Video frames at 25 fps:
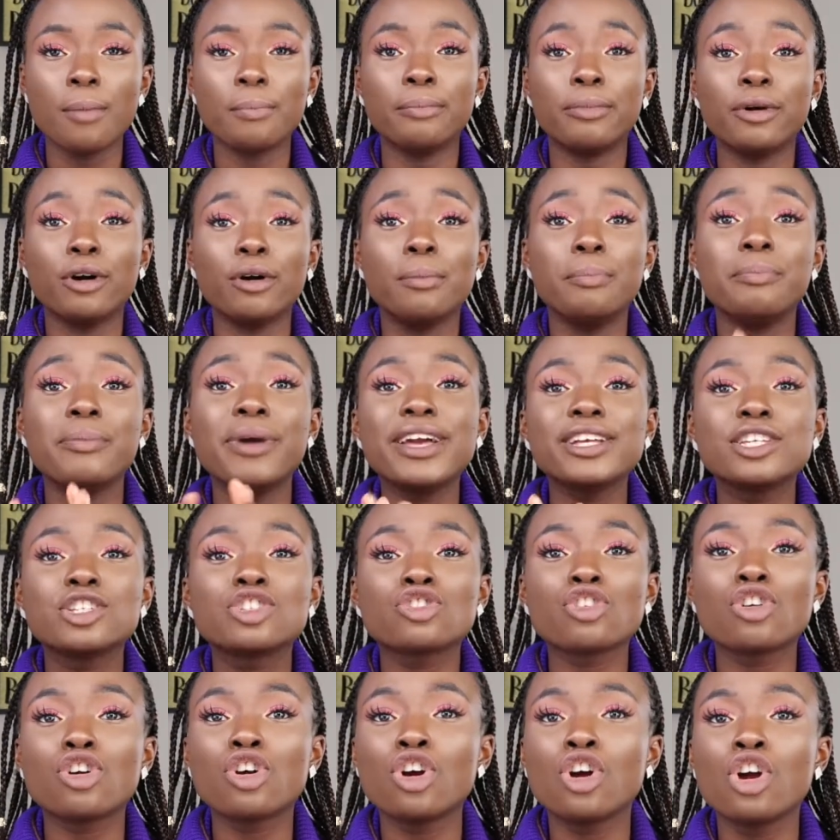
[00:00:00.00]
But make
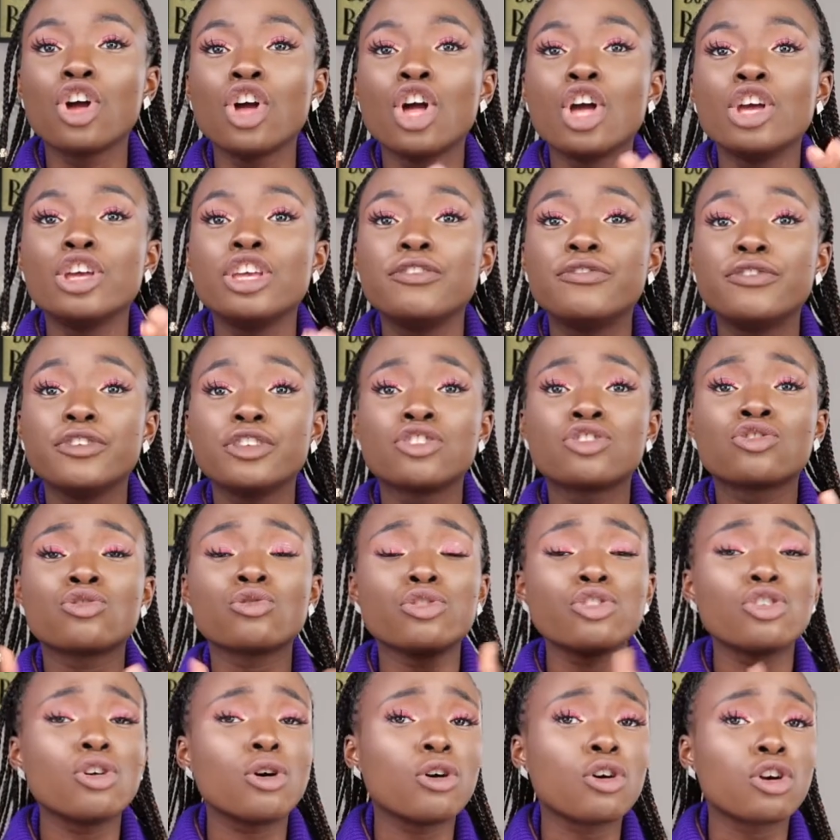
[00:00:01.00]
sure, if it's
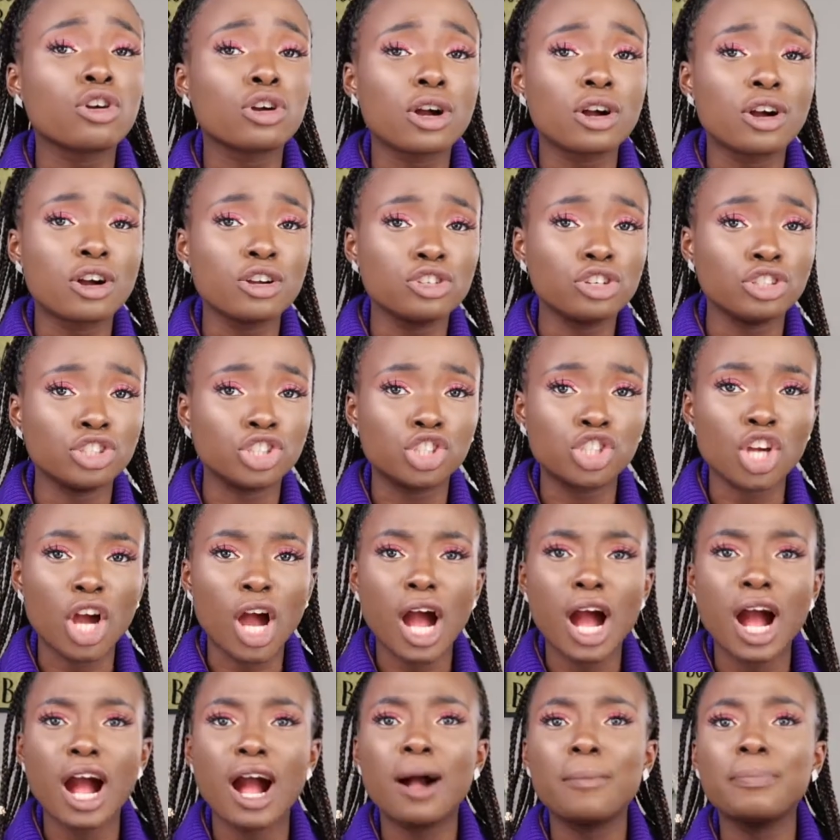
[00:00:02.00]
through your
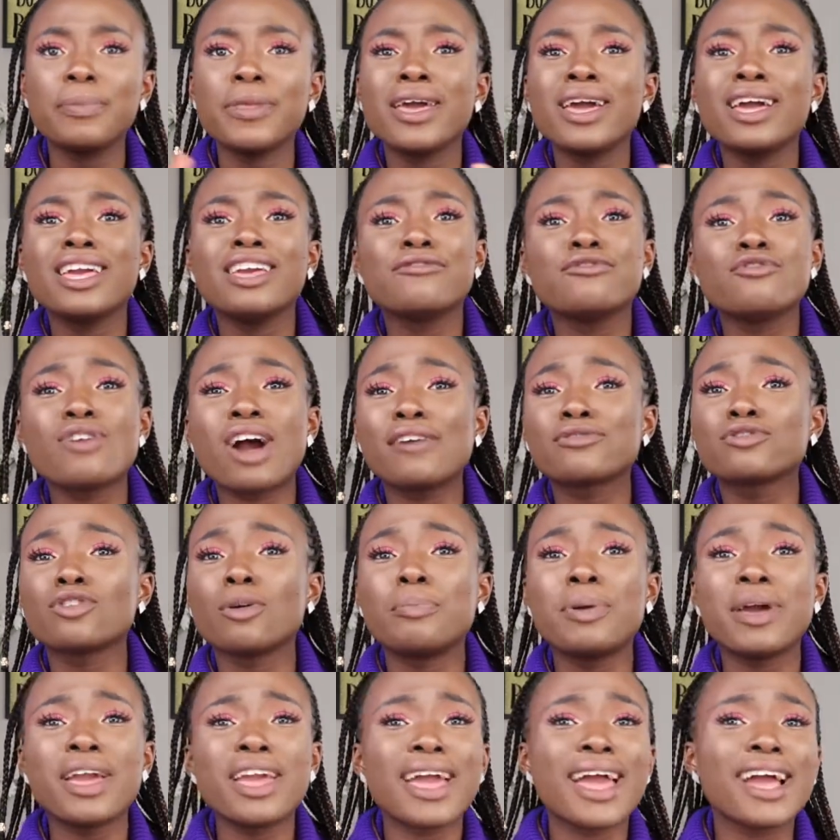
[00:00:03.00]
job, if you have to
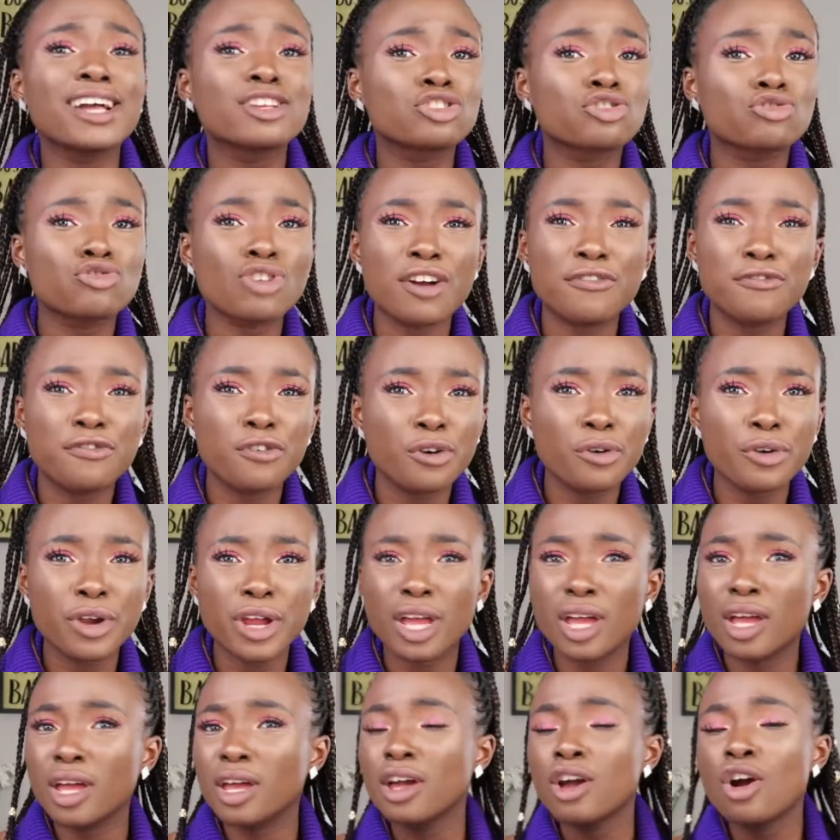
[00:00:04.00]
pay extra for
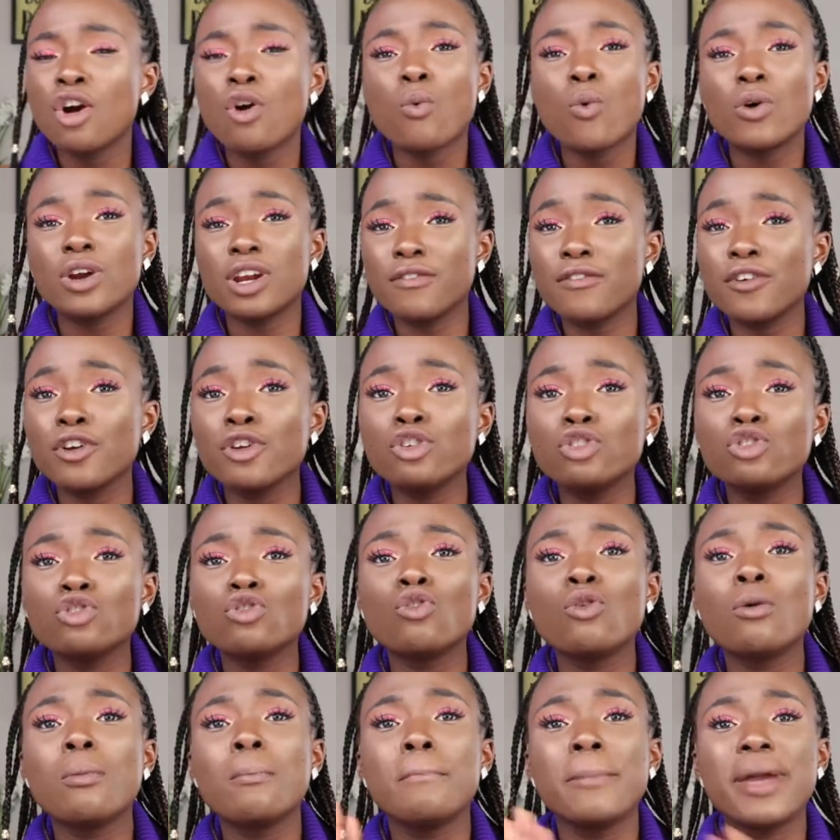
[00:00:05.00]
it, whatever you
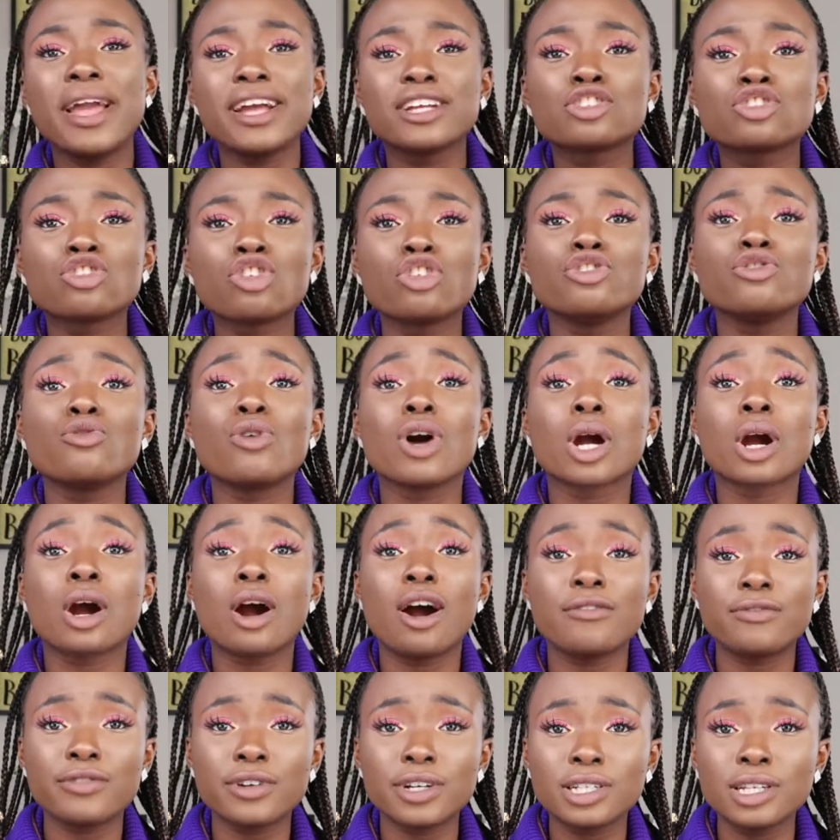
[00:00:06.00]
do, make sure you are
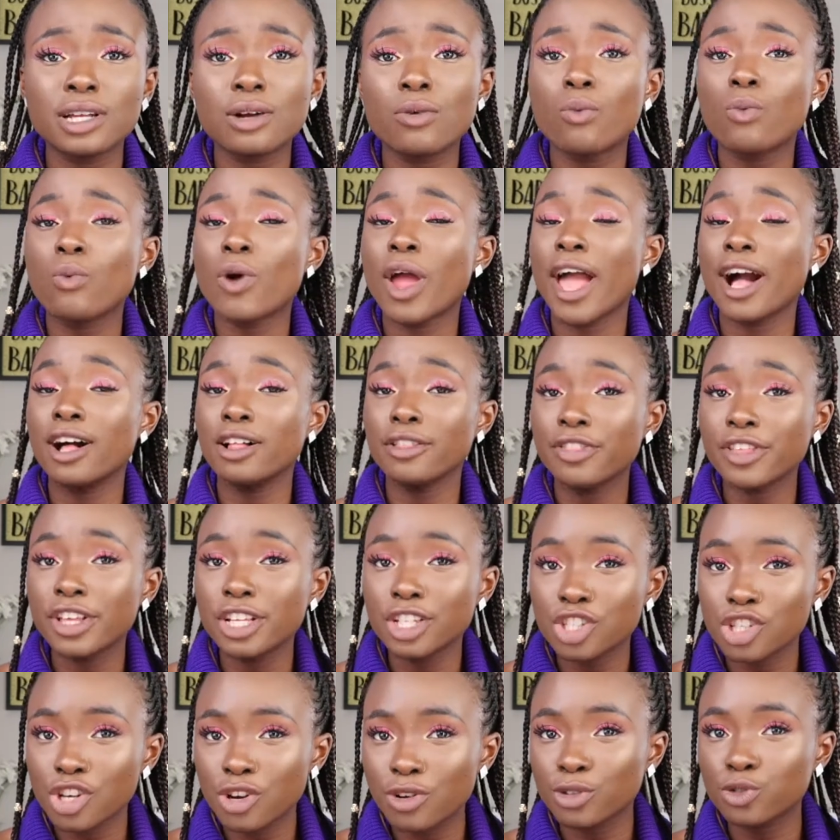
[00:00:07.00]
covered health
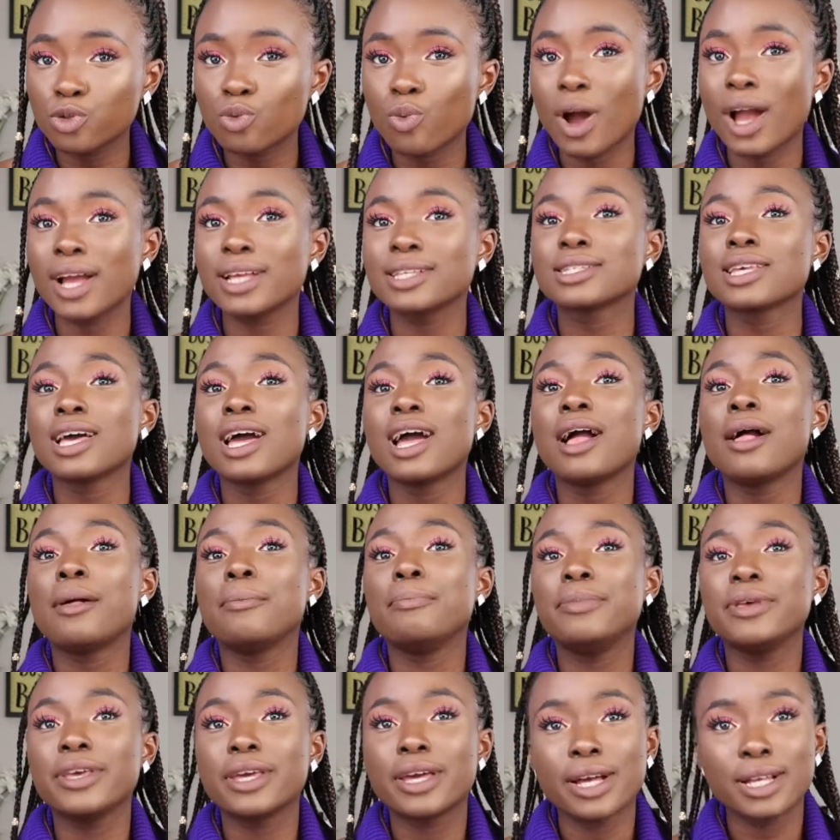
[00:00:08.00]
insurance wise,
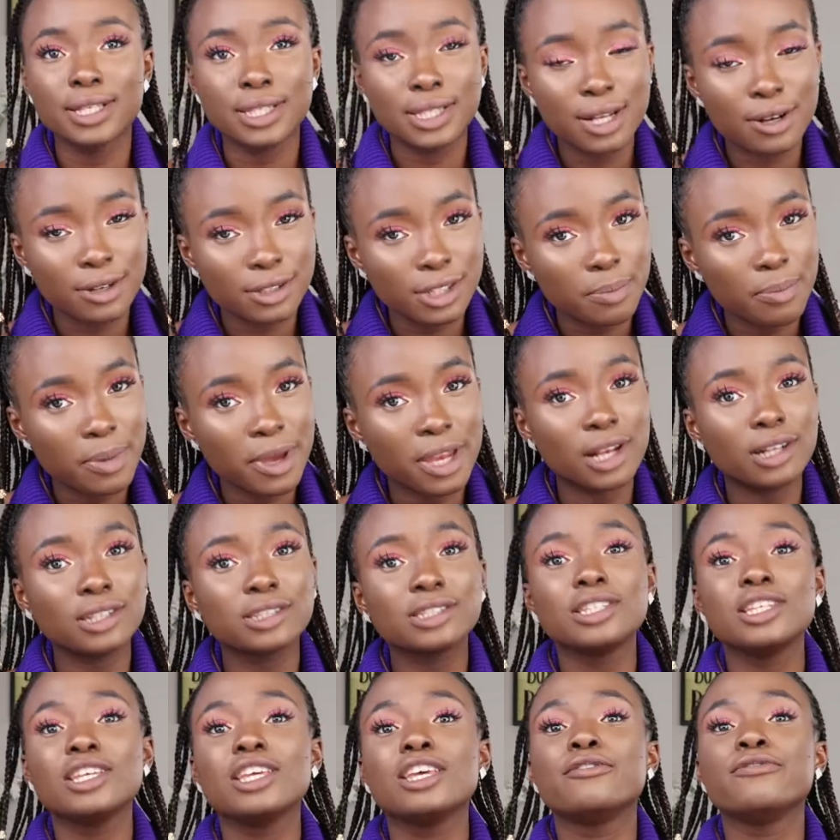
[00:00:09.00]
because there is a
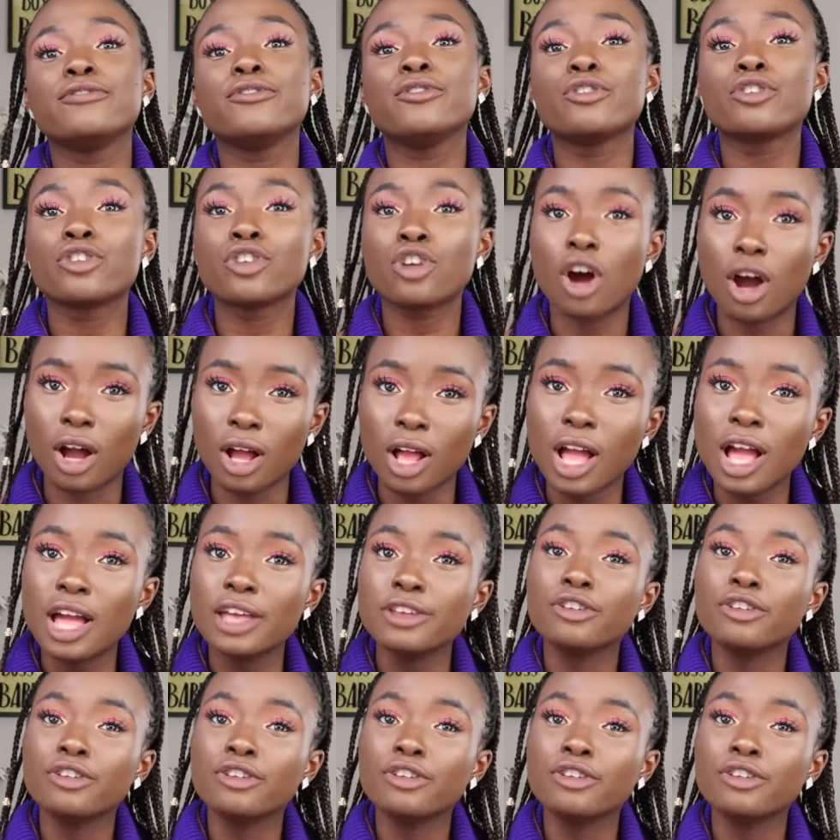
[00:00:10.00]
penalty if you're not.